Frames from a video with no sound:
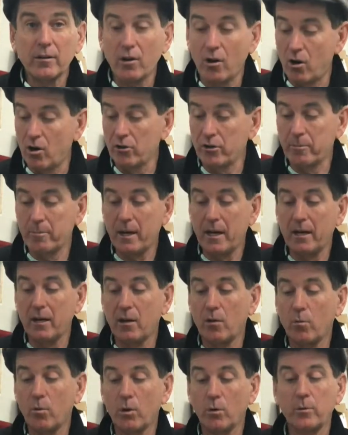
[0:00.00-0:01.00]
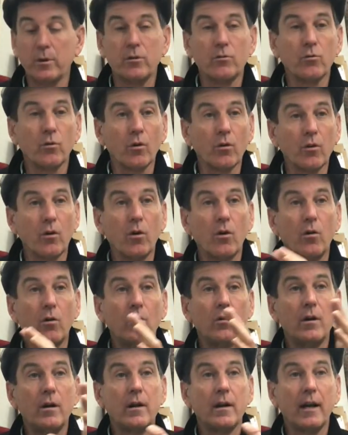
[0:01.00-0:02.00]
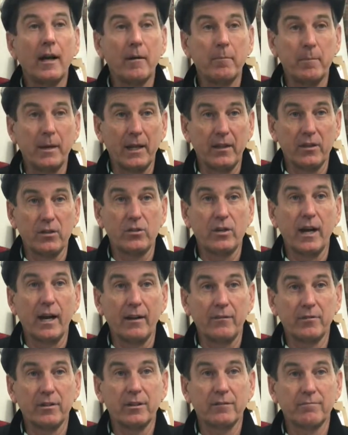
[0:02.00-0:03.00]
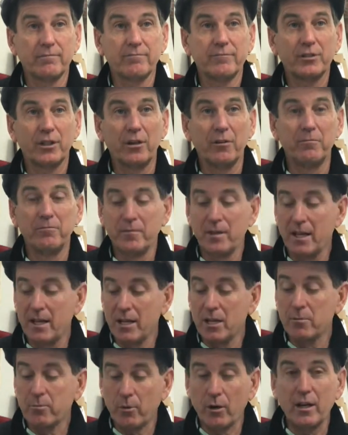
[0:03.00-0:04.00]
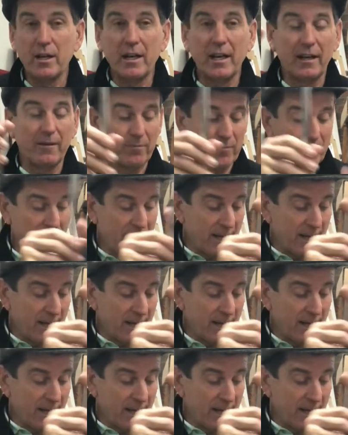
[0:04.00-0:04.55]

all depending on where we drill the hole and bend the shaft. So pretty neat.